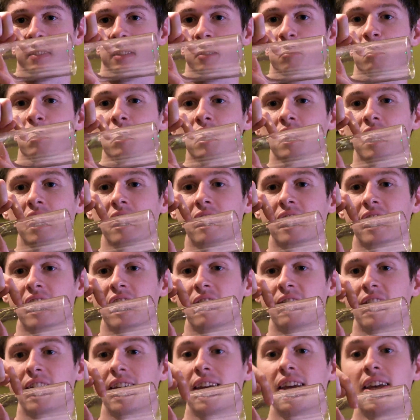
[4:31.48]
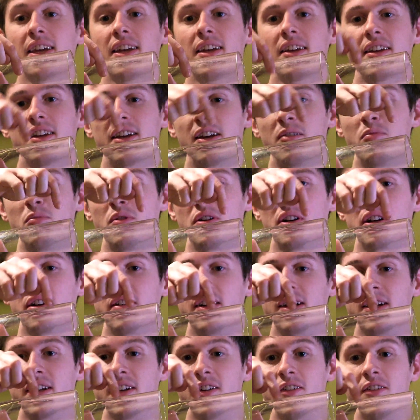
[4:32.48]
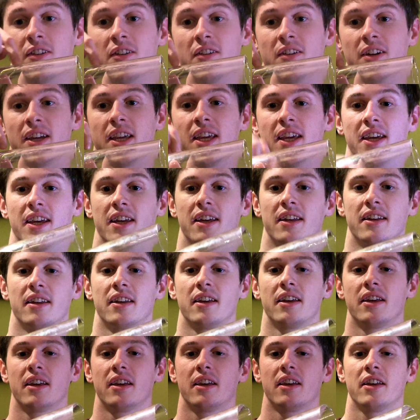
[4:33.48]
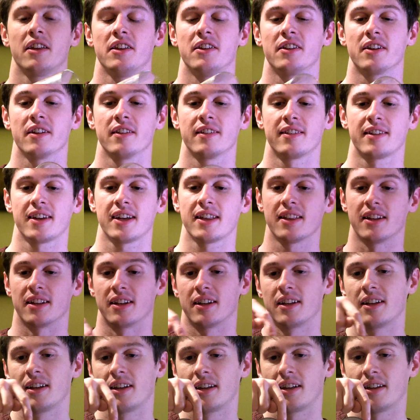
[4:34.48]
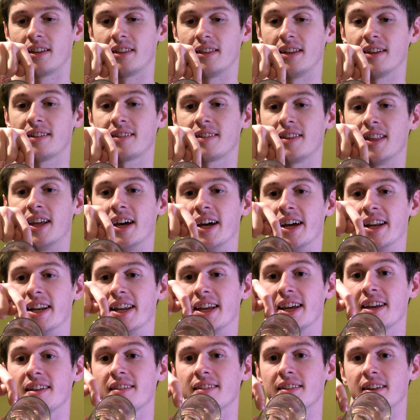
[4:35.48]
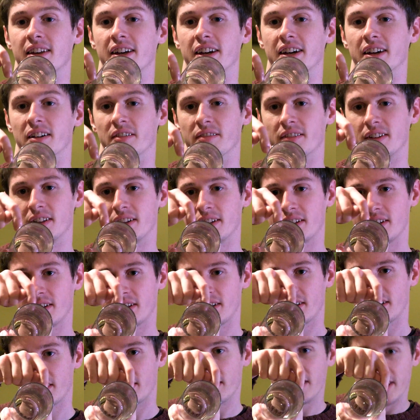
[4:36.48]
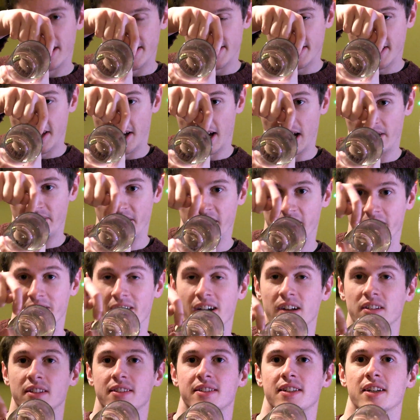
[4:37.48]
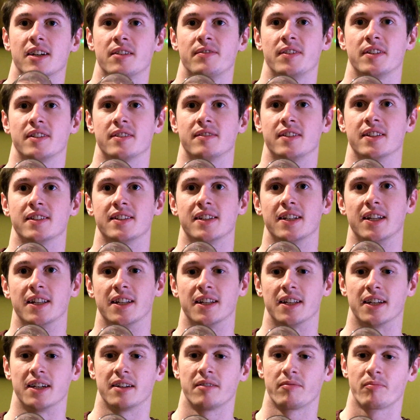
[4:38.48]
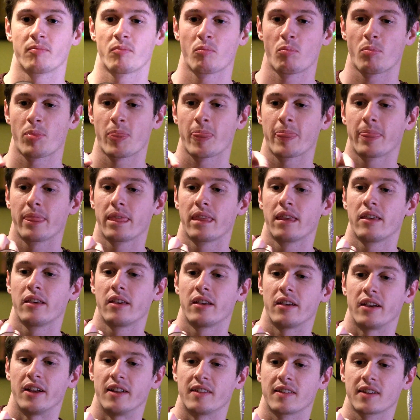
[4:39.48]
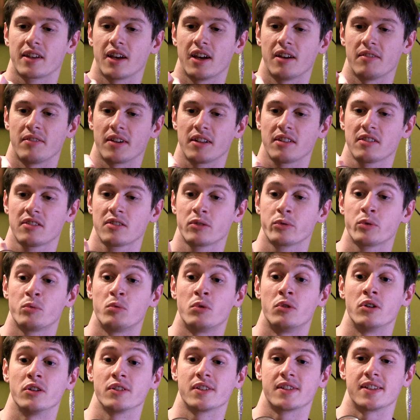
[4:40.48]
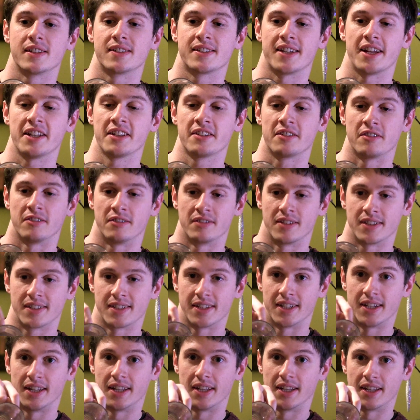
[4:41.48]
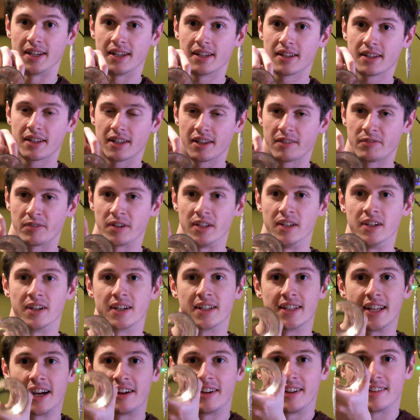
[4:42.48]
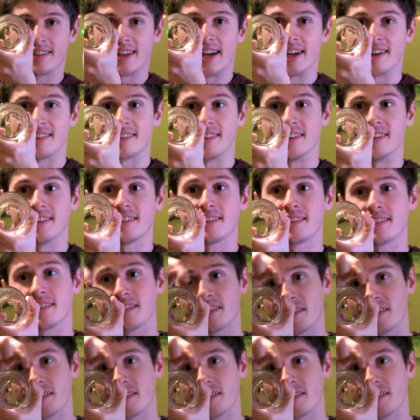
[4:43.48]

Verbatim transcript: so one going over here and one going along here, you can see that this line is curved, is curving around the surface of the cylinder. It's curving towards the centre of the cylinder, if we look down its axis.